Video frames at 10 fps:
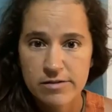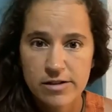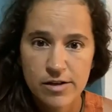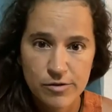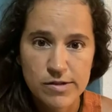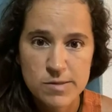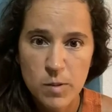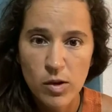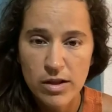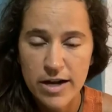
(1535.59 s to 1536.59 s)
You know, these
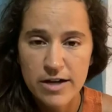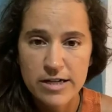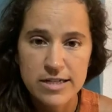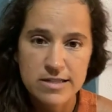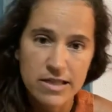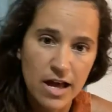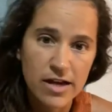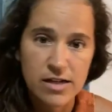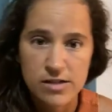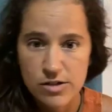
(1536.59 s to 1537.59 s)
polarities,
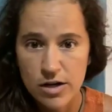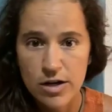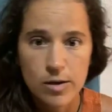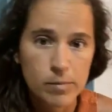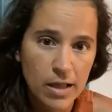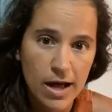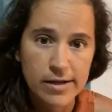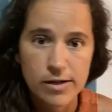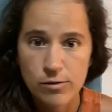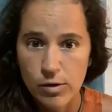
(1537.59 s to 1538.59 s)
light and dark,
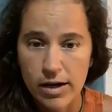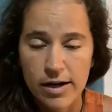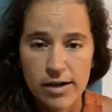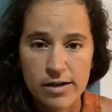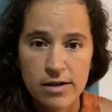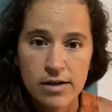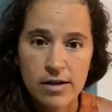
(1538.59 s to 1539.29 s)
black and white,